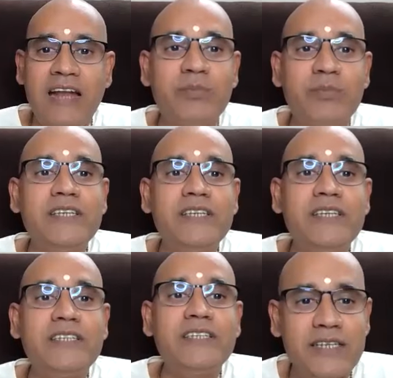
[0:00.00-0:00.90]
somebody is
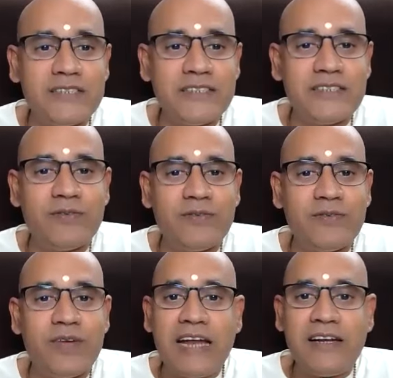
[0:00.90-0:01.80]
imagining
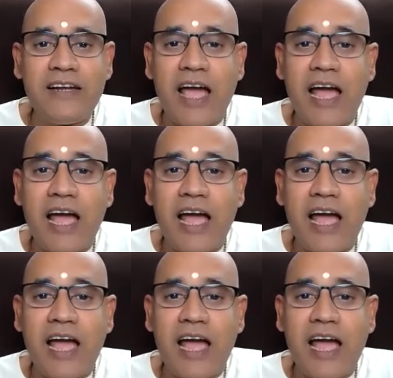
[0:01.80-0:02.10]
and,